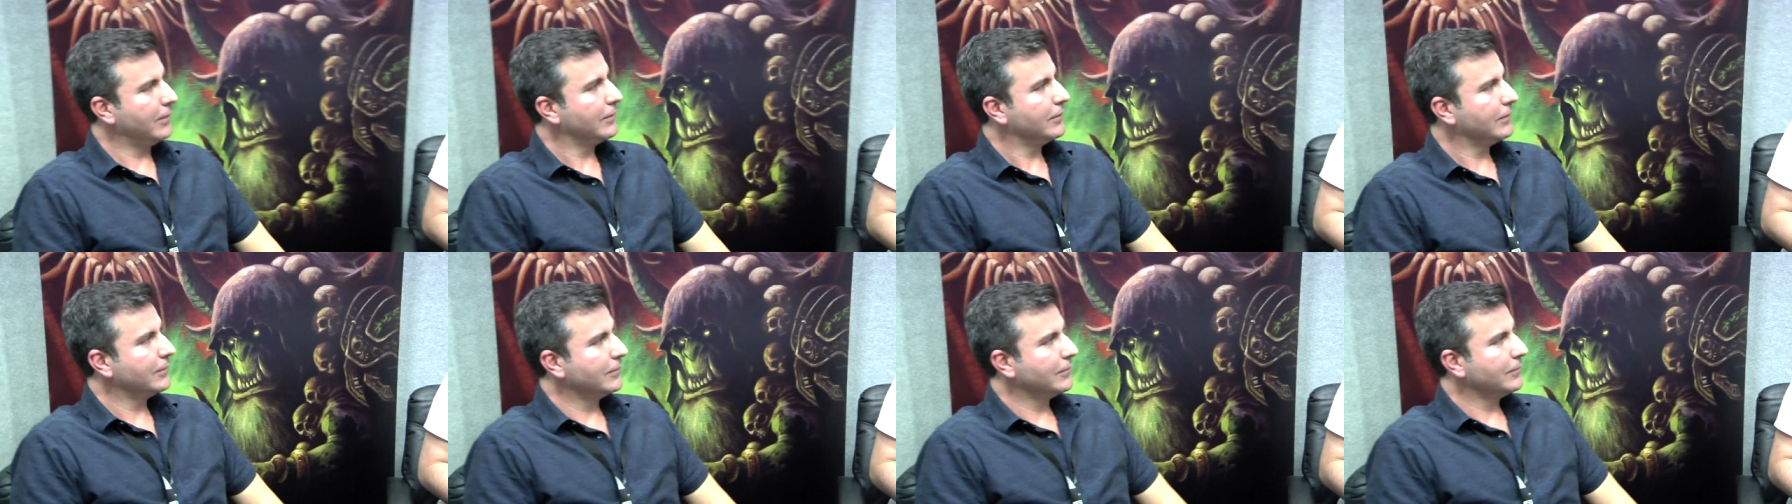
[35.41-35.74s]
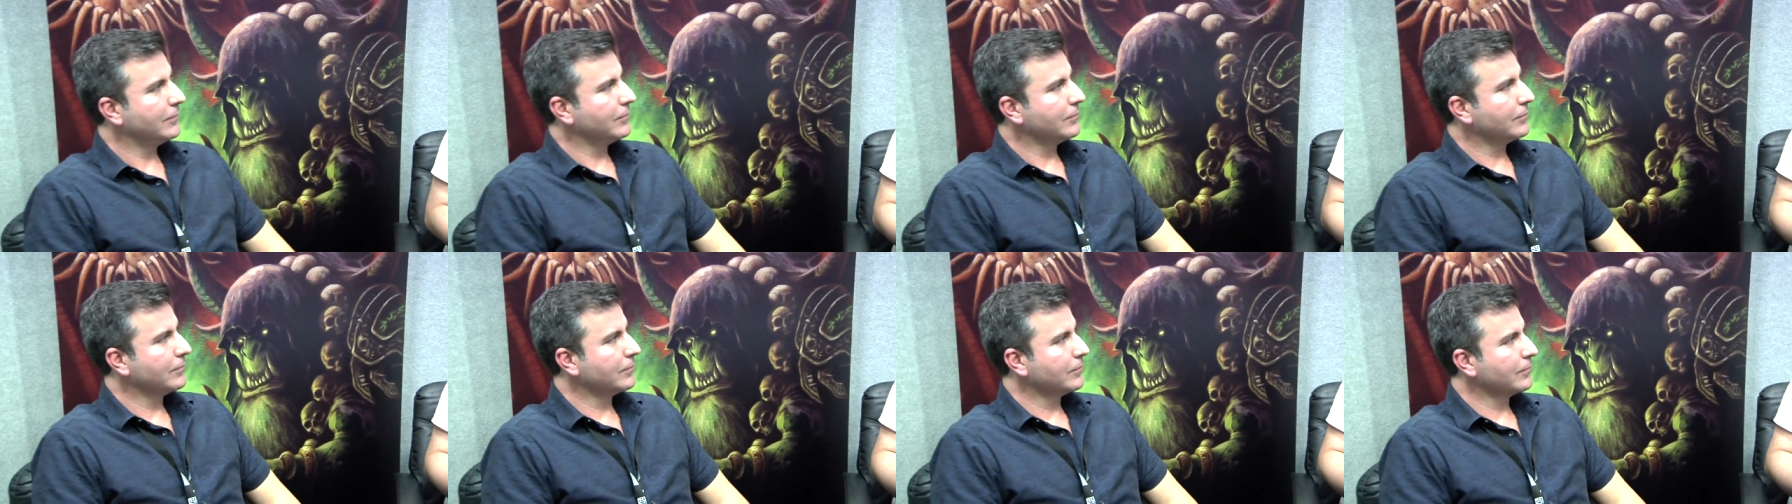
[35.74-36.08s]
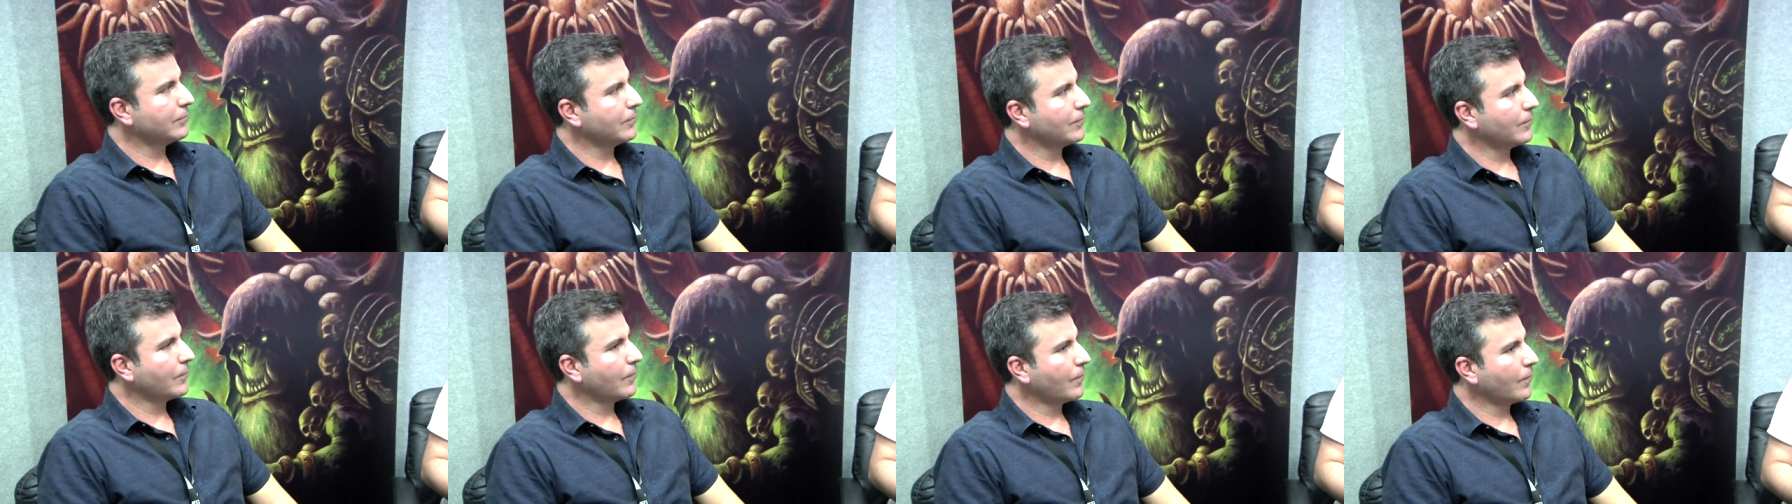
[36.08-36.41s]
How's your level of
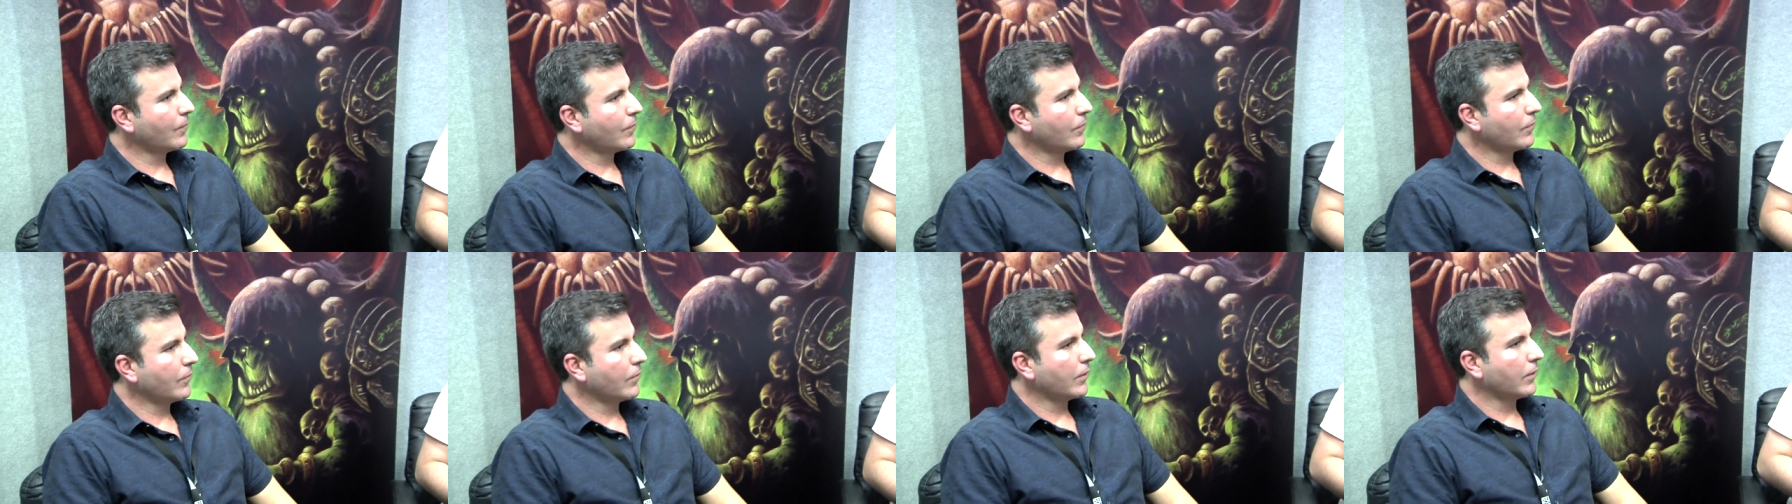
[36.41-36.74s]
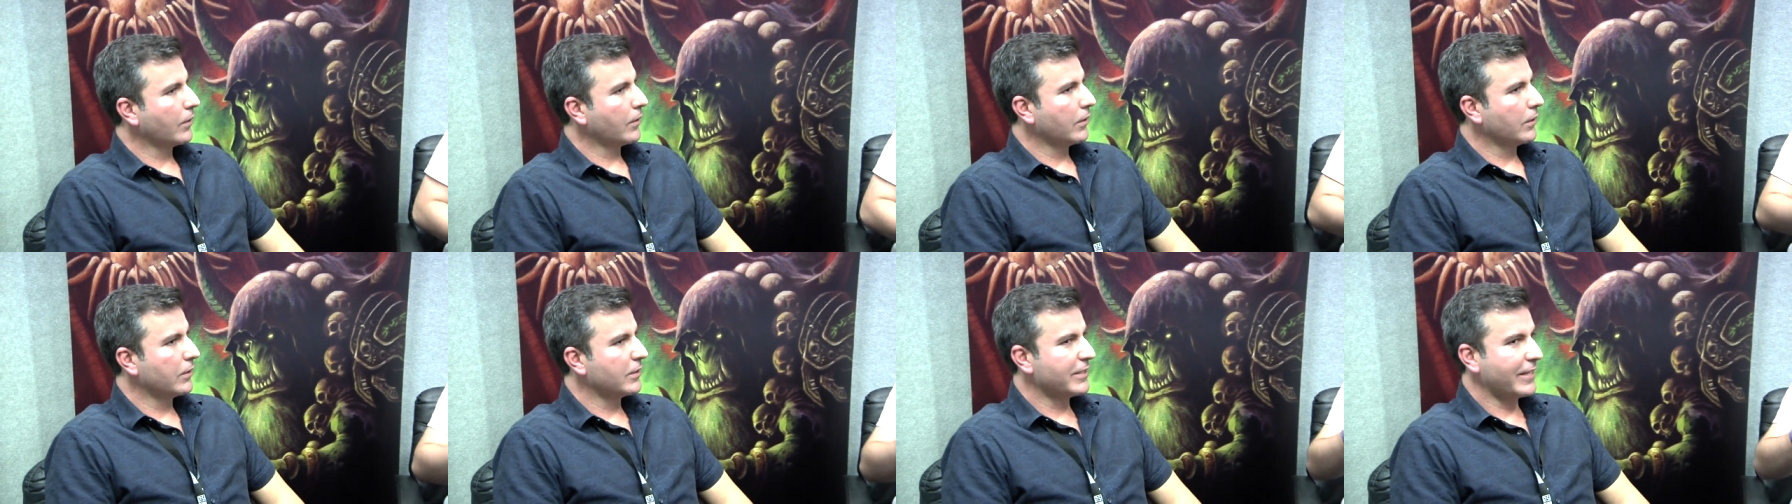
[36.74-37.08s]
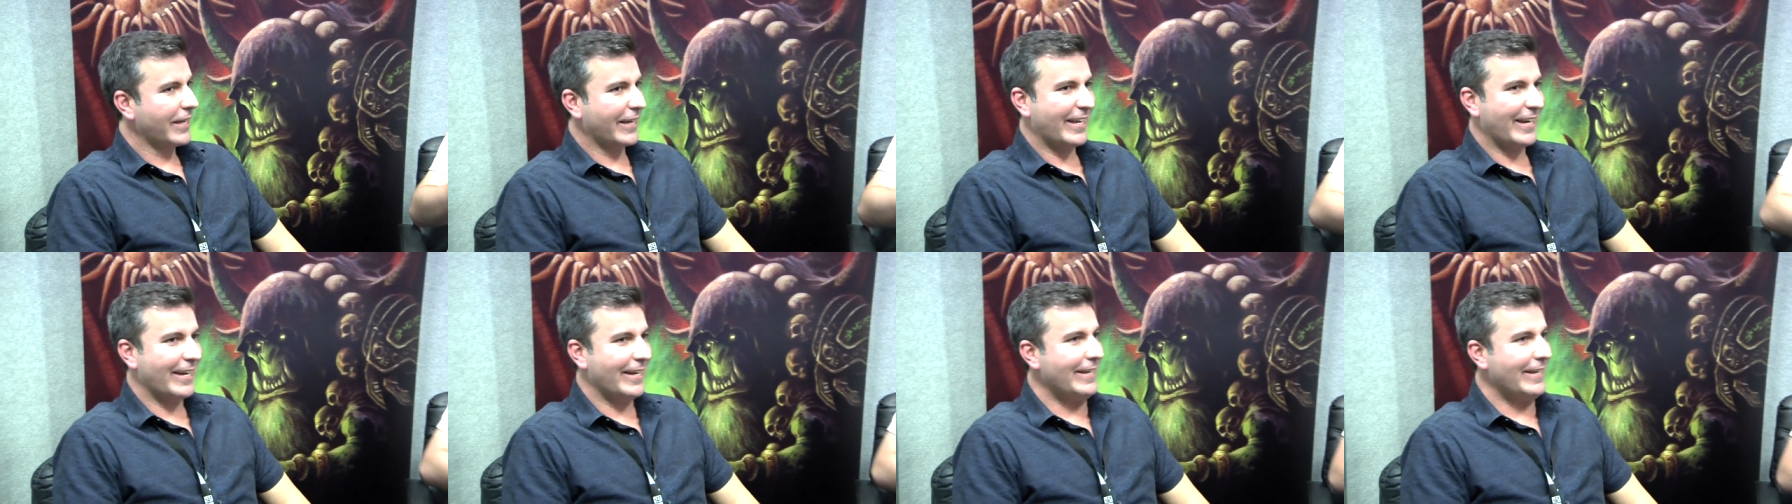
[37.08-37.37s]
excitement? Are you just. It's like a